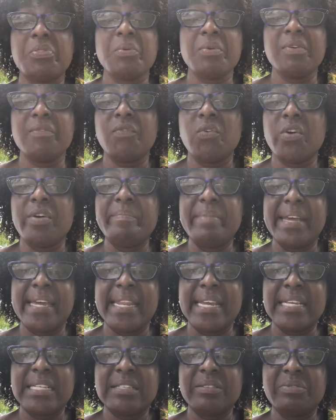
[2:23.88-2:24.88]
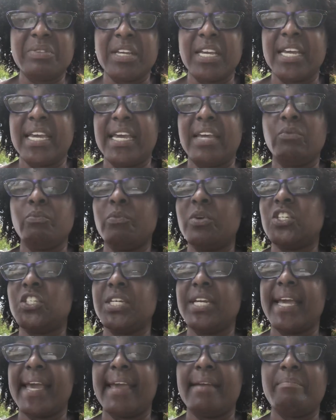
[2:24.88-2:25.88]
3 or 4 minutes, and when
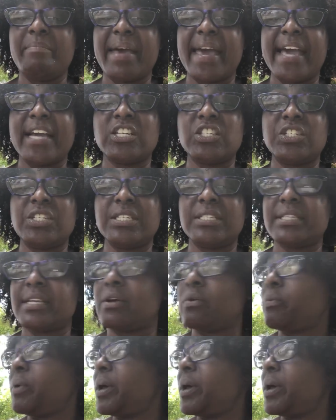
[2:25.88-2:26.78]
she came back and she said,